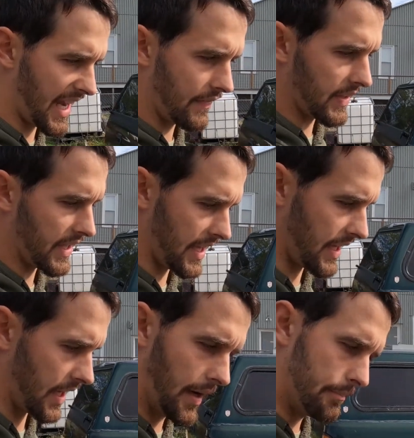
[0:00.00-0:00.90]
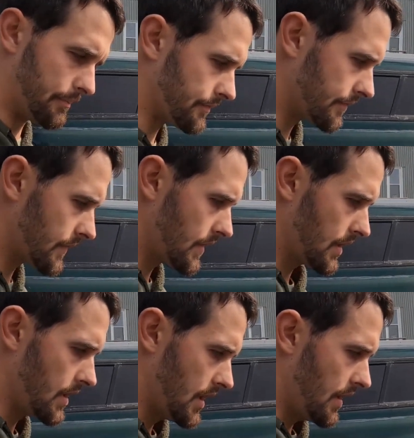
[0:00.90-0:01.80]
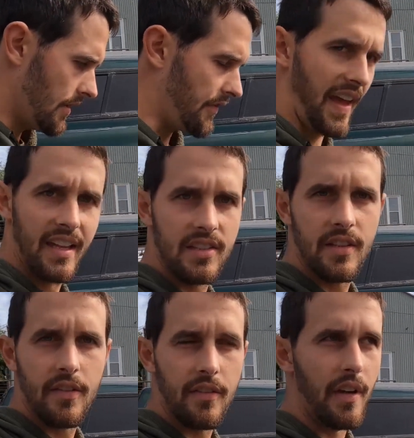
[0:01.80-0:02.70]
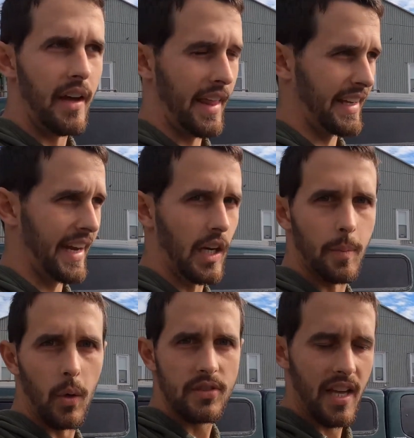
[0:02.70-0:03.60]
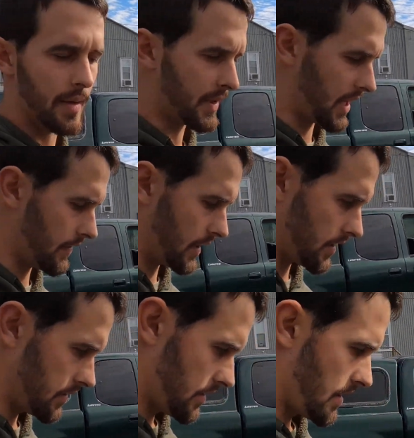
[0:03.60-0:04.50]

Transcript: kind of like a fans, like an airboat setup kind of a deal.